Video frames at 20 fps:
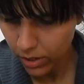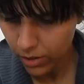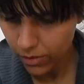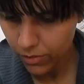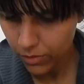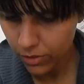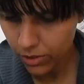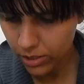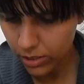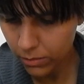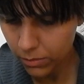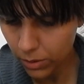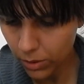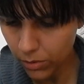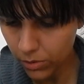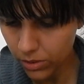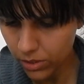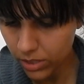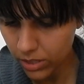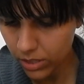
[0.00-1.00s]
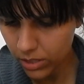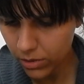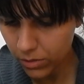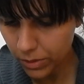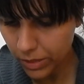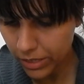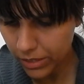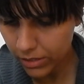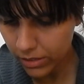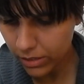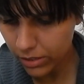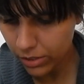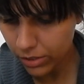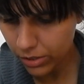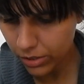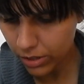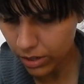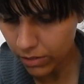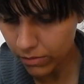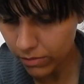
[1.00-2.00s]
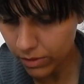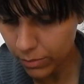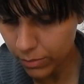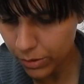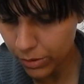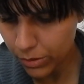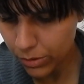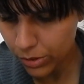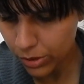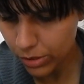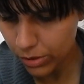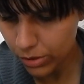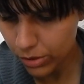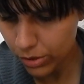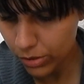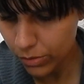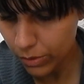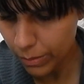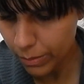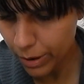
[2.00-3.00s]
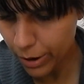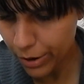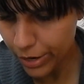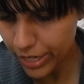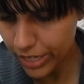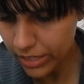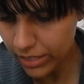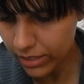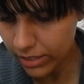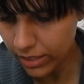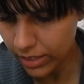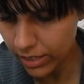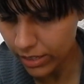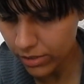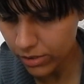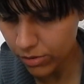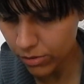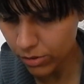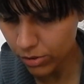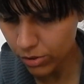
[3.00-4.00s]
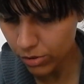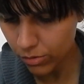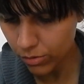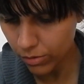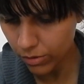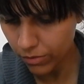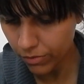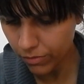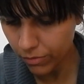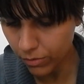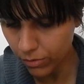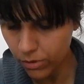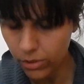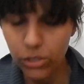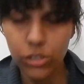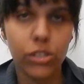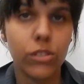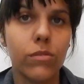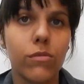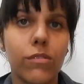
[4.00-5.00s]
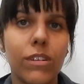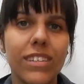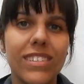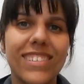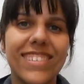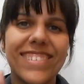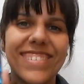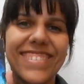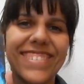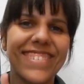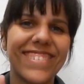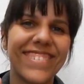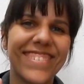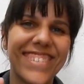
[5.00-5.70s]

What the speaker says: for the most distinguished contribution to American literature for children. Oh,